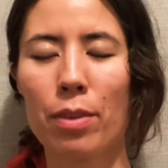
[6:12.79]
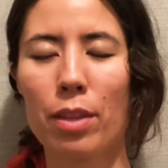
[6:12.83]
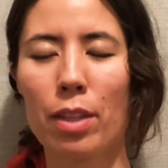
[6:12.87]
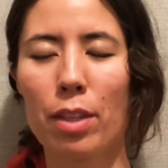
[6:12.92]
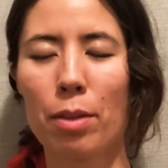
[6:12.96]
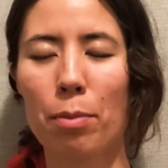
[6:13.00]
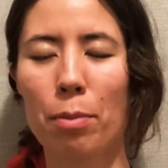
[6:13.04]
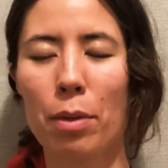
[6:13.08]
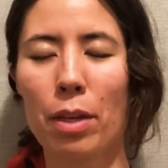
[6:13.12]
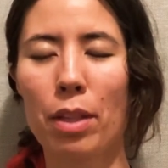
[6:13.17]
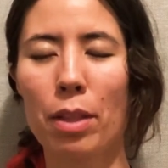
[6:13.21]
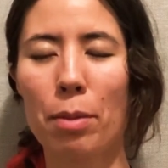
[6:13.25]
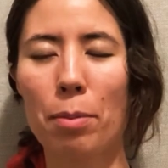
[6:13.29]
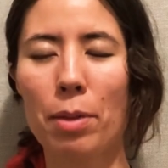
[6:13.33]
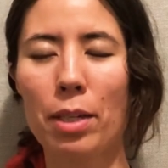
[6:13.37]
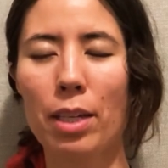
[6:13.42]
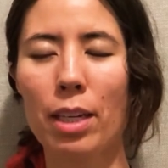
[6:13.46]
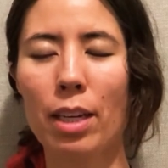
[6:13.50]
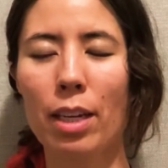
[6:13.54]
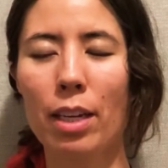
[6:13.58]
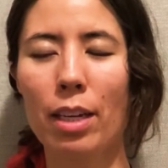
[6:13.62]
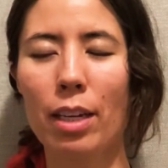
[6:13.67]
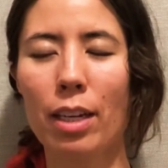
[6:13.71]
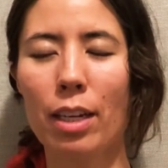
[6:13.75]
But in the
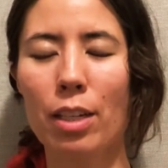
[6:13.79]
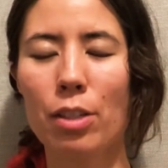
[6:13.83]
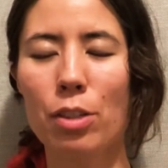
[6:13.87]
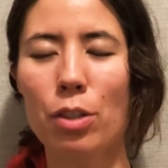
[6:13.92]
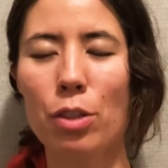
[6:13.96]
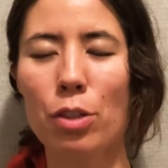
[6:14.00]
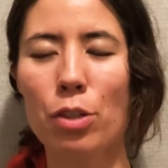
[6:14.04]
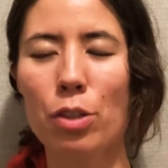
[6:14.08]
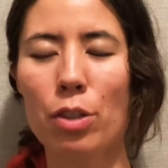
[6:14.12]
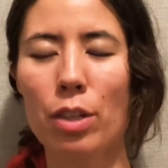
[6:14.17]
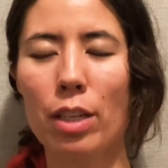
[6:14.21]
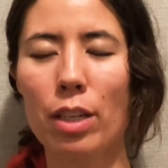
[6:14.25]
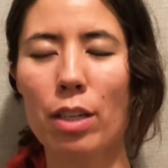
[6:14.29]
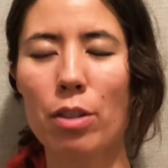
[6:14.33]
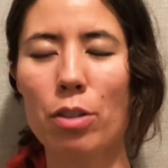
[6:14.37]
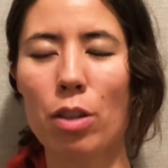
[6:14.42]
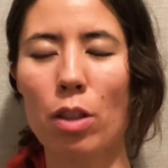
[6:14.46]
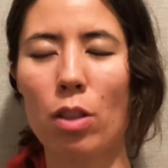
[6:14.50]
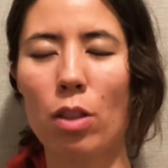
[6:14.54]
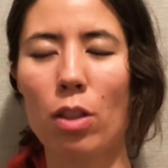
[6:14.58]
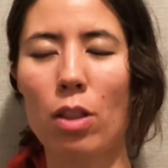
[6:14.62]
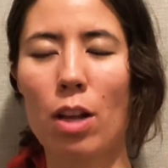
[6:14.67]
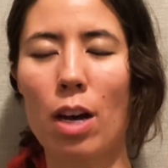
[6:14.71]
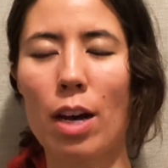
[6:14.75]
beginning, it's usually, there's a
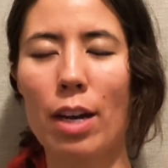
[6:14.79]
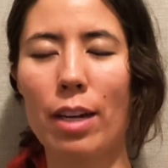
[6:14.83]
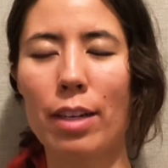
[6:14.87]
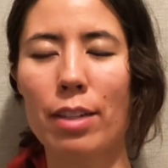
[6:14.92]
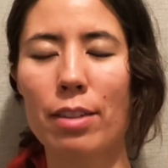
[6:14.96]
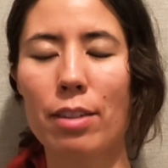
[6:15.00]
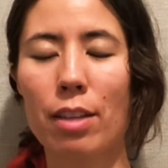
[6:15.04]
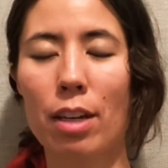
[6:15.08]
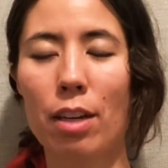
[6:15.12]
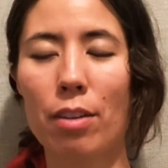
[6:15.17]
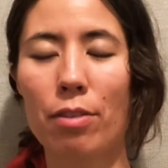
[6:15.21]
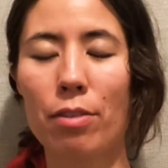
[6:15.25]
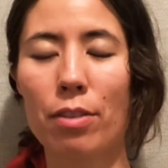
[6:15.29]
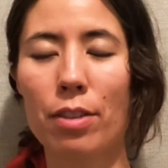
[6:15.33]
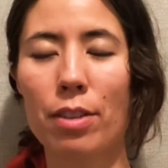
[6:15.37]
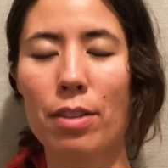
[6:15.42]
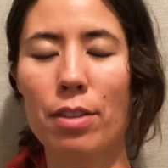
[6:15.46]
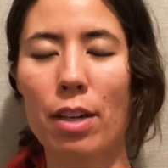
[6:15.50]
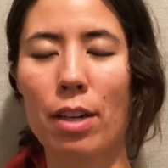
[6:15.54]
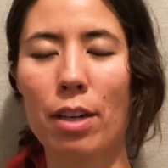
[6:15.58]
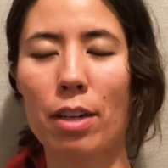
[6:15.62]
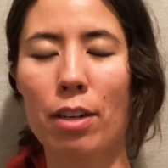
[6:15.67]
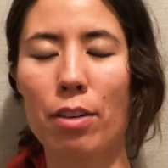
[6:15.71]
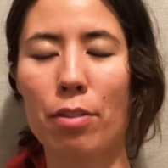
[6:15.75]
lot of stuff in the
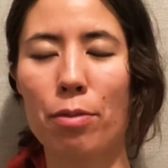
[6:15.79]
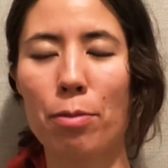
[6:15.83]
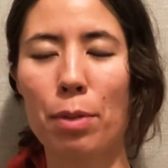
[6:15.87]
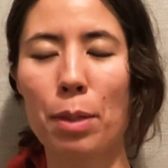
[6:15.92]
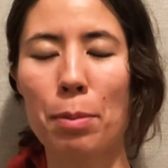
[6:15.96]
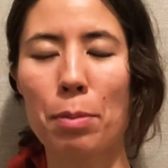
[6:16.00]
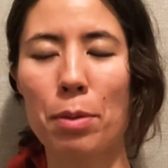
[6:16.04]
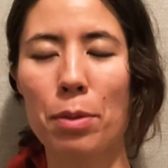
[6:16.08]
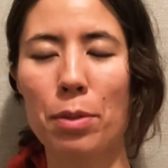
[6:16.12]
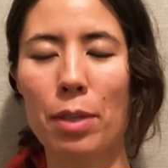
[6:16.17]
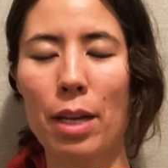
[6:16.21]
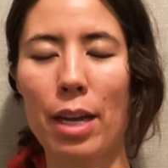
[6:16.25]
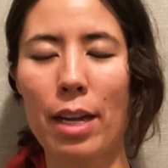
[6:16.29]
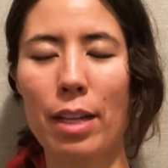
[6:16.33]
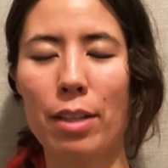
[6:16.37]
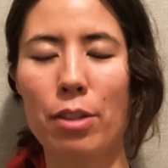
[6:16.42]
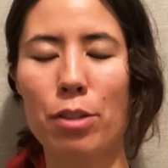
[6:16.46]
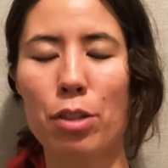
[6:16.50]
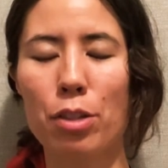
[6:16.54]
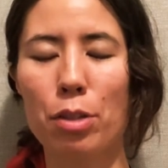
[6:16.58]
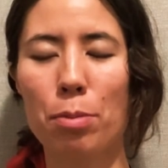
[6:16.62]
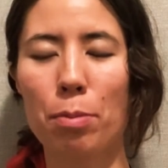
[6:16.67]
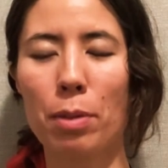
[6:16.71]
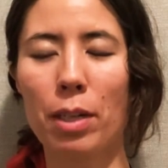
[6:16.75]
center of people's heads
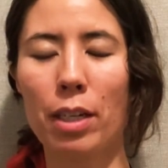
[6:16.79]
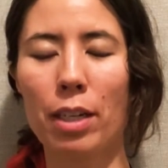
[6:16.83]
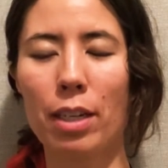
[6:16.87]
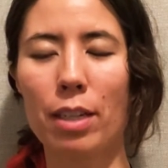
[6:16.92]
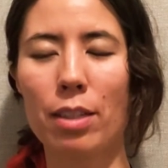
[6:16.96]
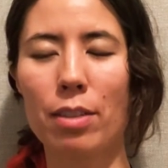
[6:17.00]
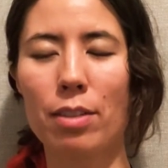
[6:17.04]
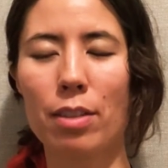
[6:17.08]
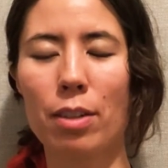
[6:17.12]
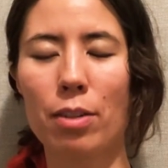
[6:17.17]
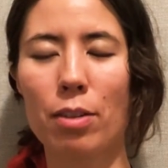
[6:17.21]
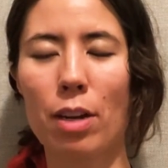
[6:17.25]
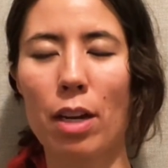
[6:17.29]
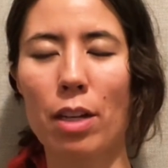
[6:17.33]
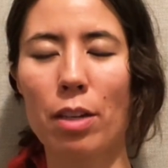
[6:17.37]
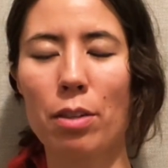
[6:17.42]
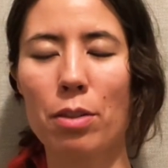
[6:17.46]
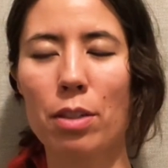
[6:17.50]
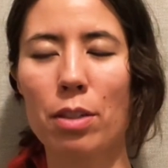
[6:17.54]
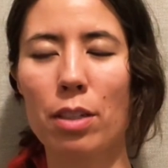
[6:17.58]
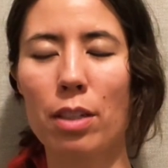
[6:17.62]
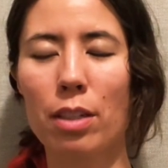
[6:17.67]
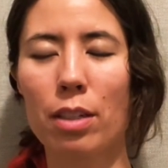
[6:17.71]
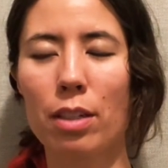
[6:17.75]
just because they're not
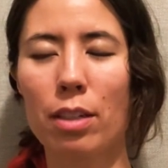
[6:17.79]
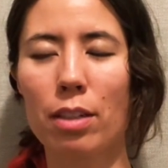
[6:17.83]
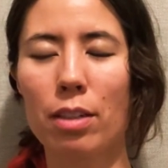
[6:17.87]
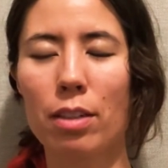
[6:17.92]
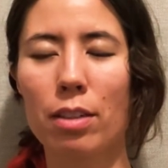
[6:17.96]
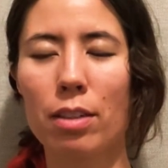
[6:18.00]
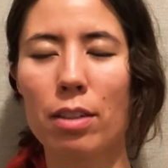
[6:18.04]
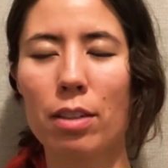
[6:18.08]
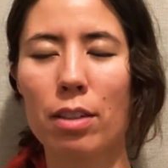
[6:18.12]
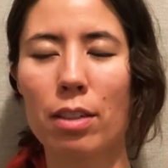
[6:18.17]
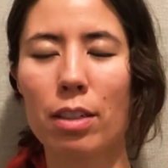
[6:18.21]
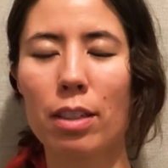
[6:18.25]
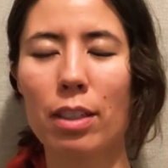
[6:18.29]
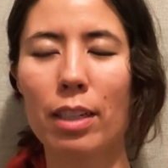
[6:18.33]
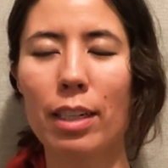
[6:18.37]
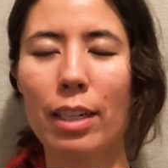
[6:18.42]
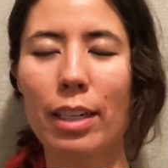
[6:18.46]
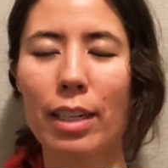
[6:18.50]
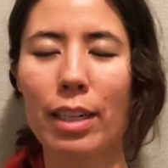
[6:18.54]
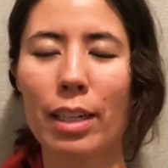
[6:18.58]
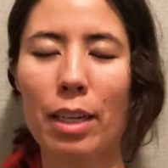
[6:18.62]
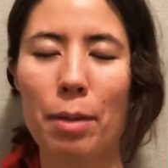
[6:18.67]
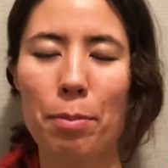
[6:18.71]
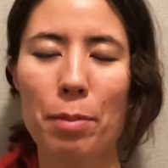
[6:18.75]
used to
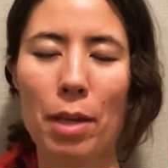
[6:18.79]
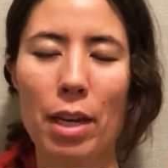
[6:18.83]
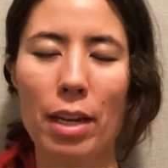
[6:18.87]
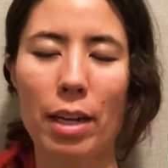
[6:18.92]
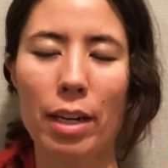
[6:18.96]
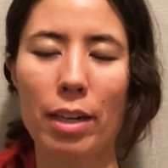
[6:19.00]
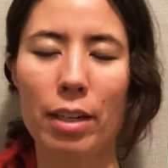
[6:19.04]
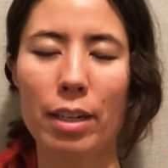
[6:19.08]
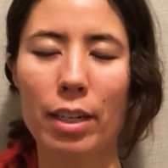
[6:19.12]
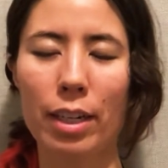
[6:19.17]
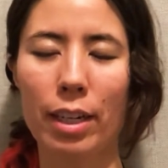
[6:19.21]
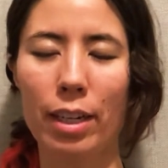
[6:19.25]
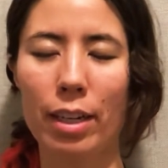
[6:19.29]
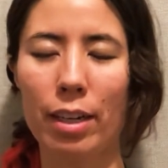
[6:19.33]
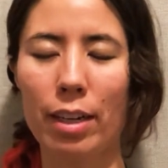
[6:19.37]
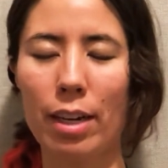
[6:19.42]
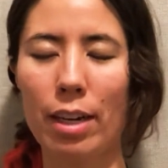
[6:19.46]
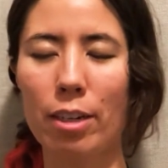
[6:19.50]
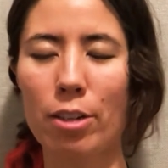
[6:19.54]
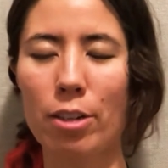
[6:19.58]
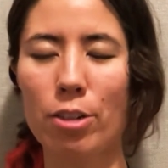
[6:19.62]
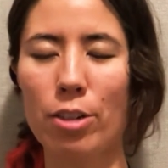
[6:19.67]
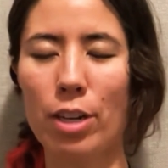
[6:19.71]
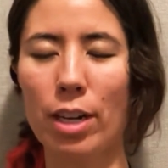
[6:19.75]
cleaning up that area
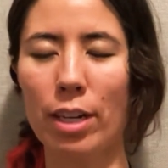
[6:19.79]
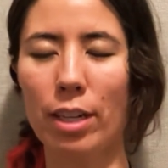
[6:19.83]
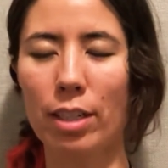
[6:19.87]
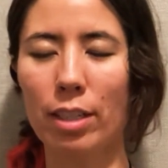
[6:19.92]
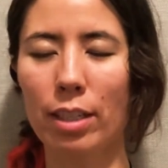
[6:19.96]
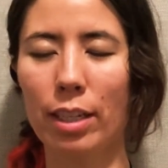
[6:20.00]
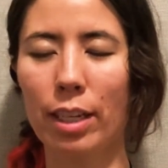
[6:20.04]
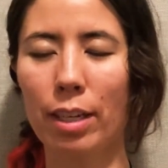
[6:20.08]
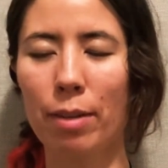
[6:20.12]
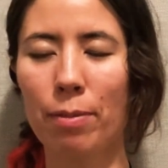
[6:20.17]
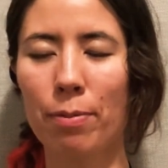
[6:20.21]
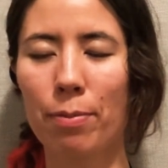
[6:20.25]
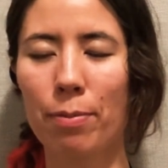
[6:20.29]
energetically.